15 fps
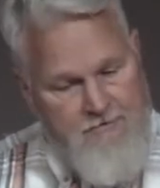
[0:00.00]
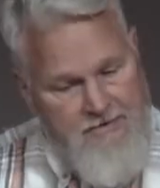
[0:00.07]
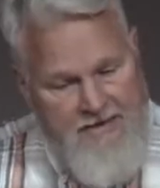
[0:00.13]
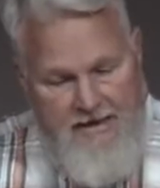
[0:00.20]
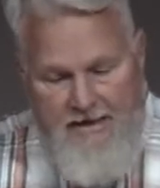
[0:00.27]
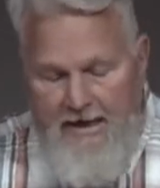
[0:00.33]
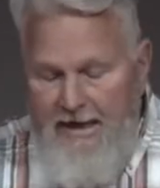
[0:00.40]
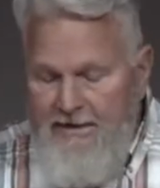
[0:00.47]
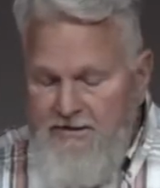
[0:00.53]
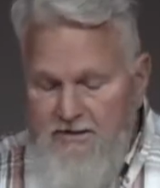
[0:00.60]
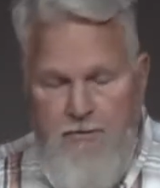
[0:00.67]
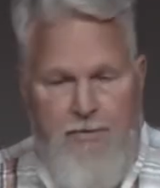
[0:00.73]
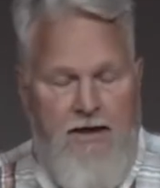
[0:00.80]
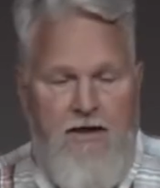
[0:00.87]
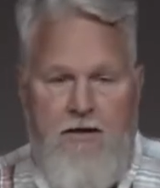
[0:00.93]
It has
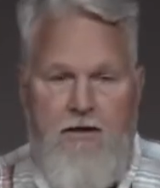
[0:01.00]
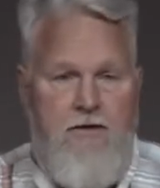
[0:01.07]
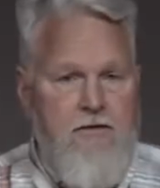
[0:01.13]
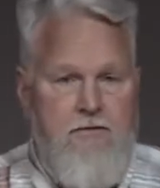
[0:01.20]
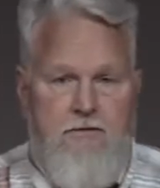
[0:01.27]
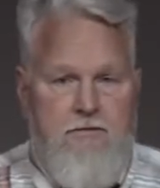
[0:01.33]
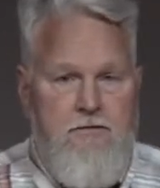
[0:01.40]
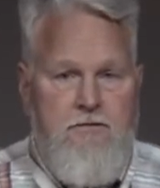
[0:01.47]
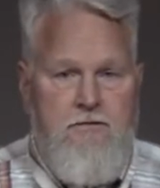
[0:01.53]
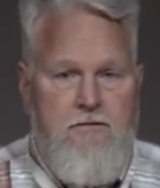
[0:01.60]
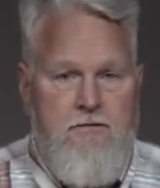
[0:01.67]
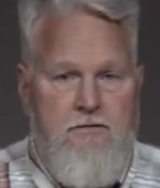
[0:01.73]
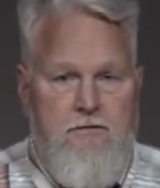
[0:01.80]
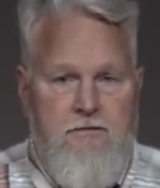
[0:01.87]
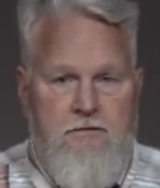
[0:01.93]
to be.
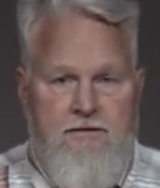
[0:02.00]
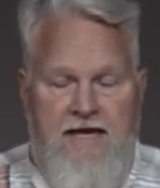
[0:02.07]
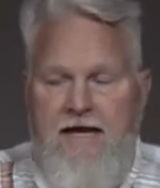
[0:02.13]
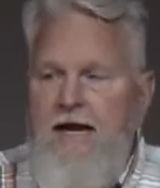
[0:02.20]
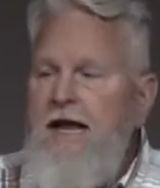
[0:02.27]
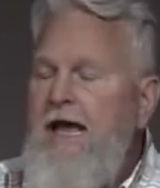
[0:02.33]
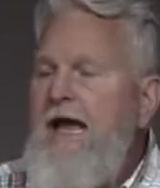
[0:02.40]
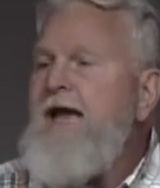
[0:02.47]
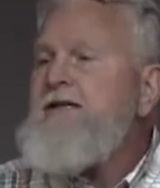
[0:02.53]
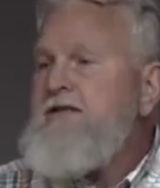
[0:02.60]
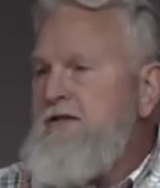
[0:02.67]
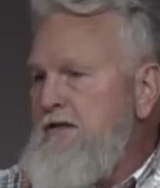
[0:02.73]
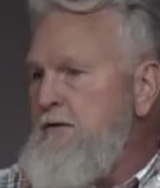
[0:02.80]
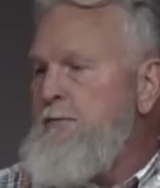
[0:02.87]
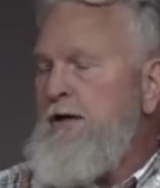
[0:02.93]
That
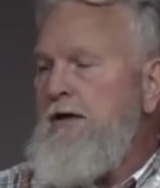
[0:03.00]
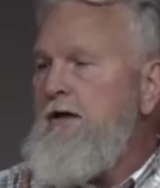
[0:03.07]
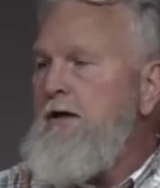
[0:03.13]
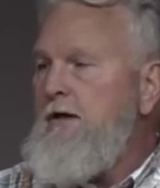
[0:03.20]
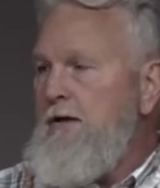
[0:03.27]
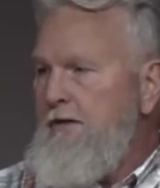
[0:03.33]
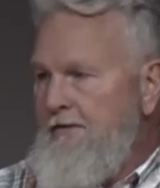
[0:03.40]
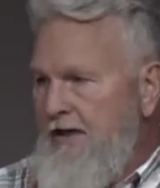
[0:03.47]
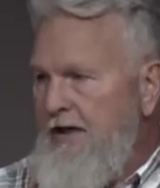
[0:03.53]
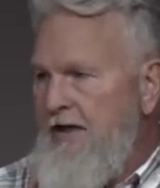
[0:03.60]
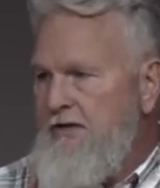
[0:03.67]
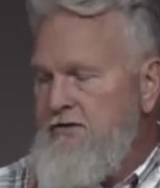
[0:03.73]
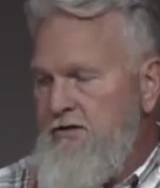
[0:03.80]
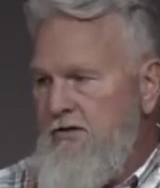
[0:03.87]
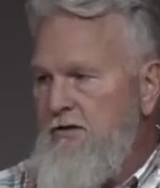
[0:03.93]
has to be the
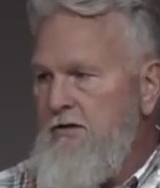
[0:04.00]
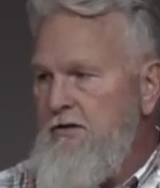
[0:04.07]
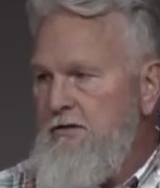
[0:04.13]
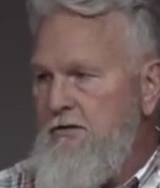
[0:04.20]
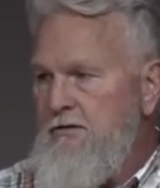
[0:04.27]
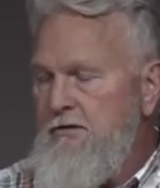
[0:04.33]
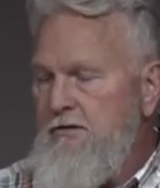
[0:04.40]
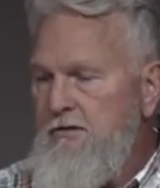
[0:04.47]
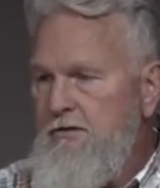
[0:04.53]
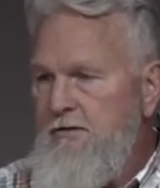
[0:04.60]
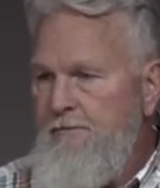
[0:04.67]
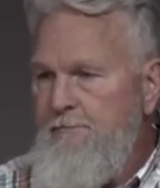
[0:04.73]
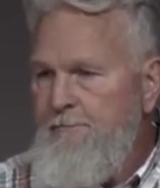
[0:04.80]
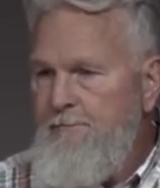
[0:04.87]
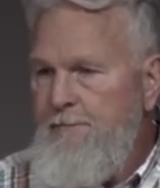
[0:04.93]
answer.
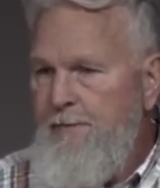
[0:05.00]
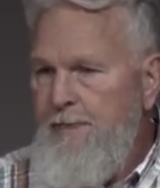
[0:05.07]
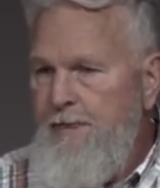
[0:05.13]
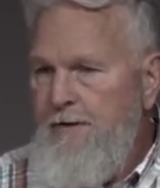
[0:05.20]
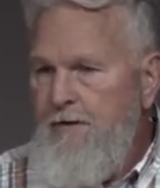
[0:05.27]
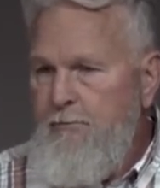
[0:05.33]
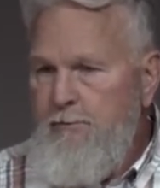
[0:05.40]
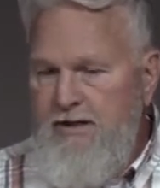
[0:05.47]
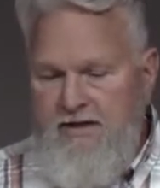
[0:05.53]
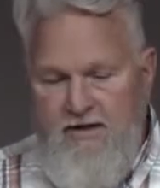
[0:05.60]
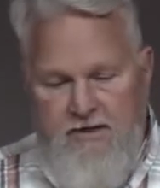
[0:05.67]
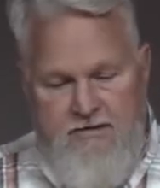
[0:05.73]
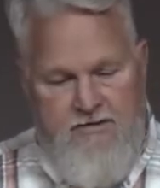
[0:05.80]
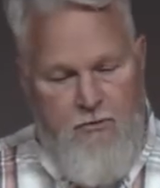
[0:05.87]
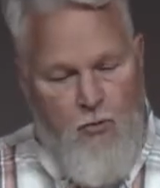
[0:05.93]

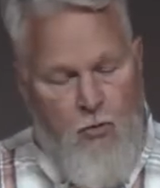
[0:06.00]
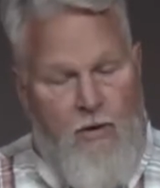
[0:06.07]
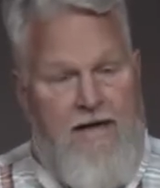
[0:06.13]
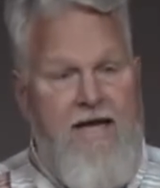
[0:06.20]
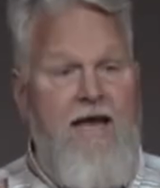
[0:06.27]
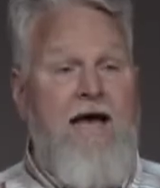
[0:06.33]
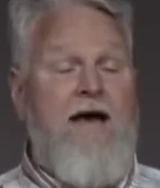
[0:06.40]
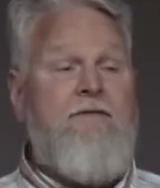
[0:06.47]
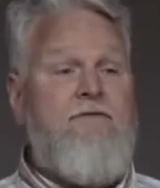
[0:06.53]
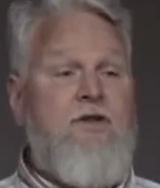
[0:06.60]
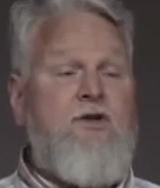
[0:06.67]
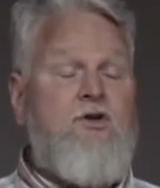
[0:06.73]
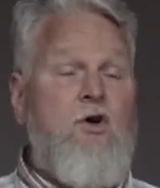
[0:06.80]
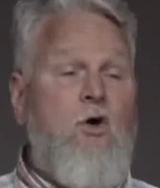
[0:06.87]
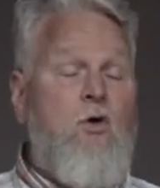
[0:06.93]
Because we have
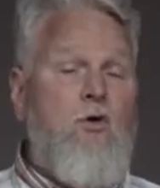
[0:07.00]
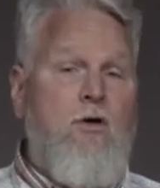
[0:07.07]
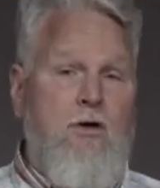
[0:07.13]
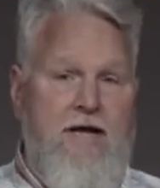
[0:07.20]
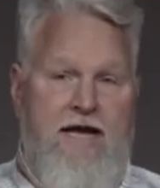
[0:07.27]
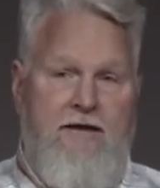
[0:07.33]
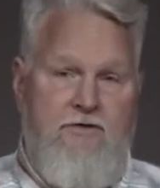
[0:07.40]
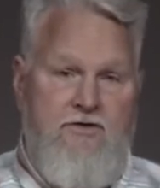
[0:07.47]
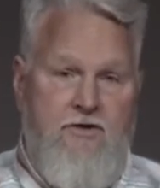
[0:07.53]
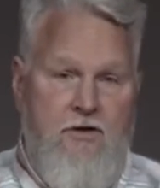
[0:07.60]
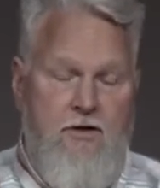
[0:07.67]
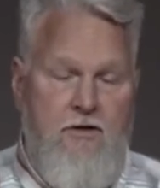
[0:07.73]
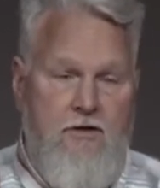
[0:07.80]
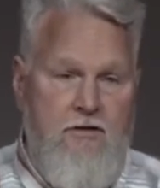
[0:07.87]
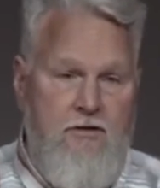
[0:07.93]
the total
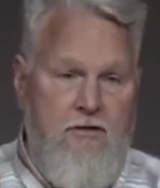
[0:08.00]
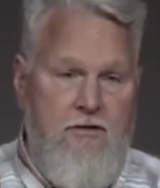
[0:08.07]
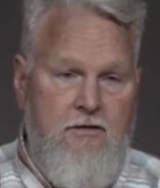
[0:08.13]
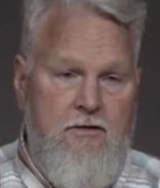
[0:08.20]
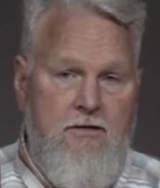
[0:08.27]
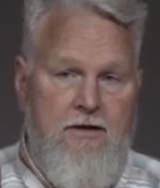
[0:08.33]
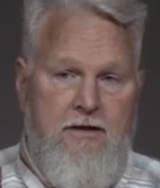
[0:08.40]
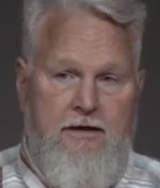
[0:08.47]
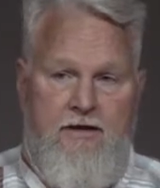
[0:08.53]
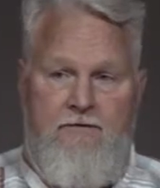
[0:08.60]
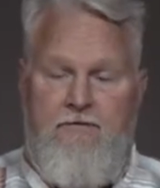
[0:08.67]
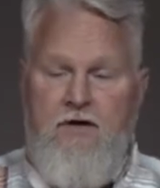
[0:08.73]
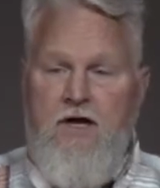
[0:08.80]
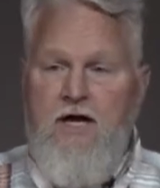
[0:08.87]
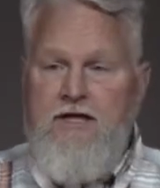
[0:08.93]
answer
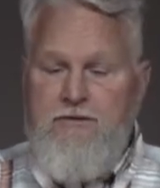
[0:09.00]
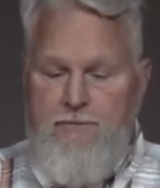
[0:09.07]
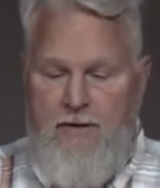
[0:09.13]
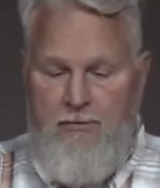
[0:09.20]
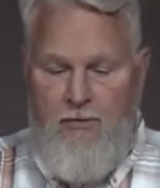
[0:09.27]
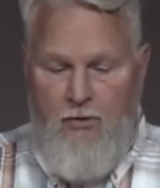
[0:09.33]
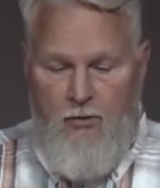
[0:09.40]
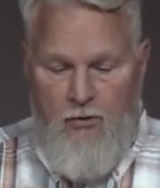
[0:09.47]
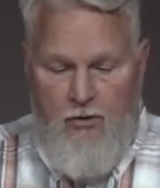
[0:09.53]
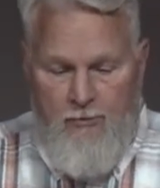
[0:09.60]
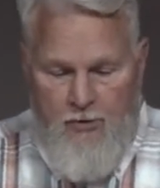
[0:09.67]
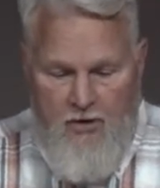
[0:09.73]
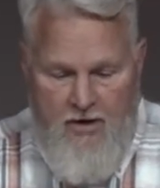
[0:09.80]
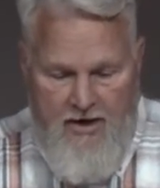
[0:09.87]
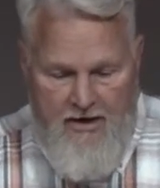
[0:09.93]
if God's people will
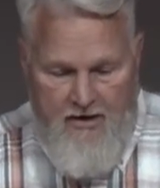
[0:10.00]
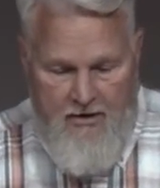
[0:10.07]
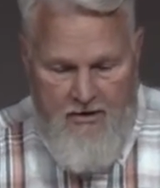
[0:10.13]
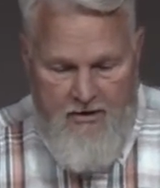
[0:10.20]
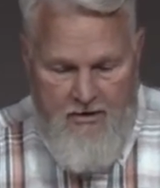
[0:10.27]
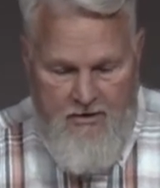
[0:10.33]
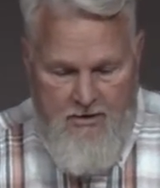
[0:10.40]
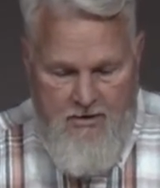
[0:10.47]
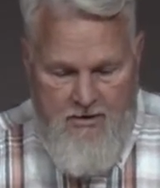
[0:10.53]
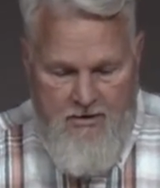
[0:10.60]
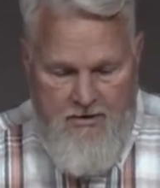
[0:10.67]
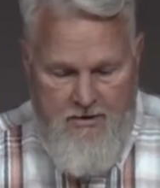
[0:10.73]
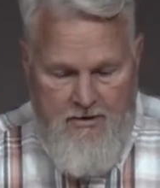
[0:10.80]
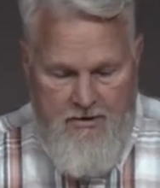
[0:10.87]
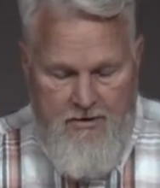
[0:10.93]
pray.
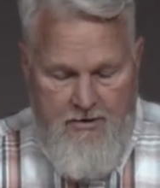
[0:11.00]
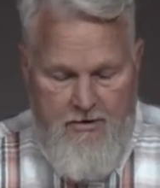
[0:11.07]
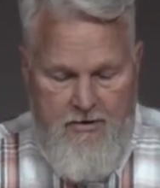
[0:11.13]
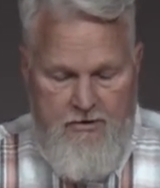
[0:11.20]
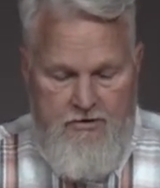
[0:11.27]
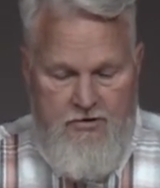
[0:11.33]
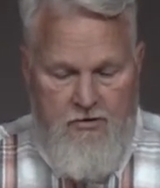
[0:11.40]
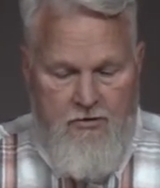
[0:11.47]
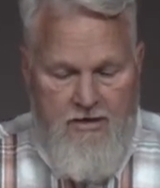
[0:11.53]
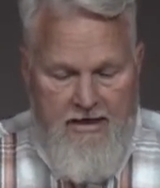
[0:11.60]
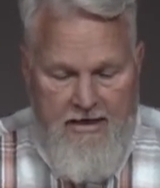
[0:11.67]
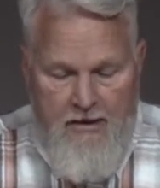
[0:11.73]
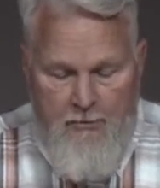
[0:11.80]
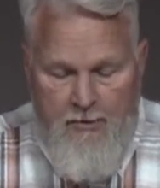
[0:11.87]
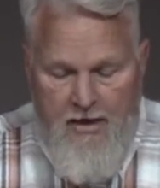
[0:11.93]
So
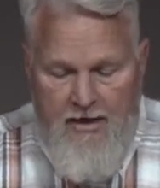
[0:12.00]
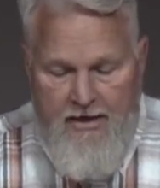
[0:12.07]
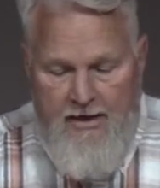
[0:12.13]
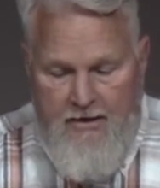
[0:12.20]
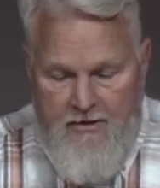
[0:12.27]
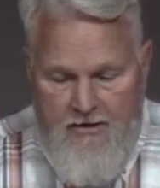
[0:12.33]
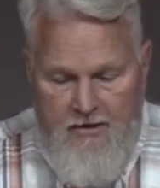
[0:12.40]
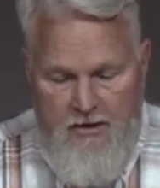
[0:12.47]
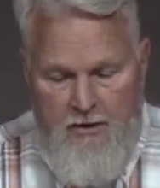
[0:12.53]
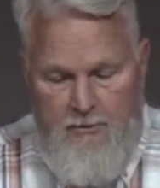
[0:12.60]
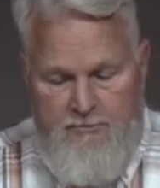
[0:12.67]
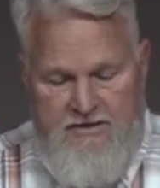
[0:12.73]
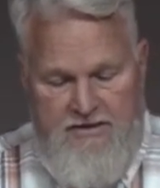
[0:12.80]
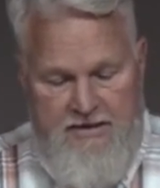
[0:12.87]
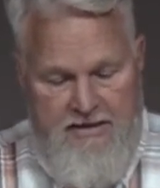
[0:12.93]
Nehemiah
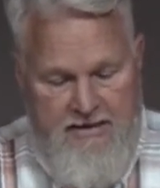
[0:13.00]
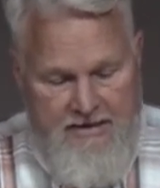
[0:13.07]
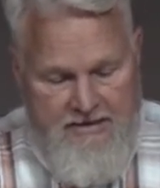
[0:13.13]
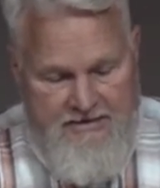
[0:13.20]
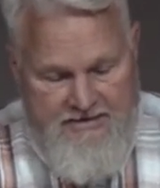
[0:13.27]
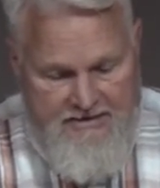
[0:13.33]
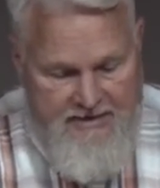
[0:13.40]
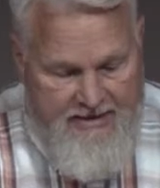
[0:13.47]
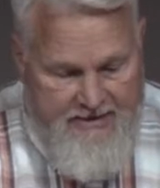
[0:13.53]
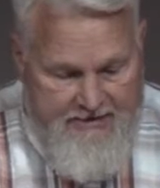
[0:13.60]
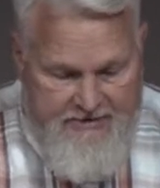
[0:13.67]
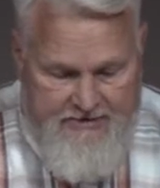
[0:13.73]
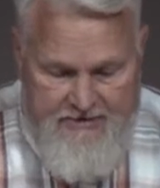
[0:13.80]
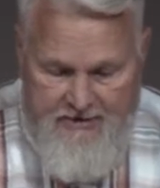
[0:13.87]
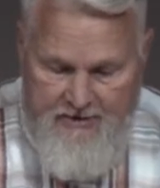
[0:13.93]
comes and he
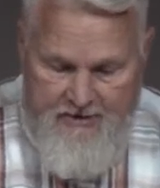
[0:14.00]
says,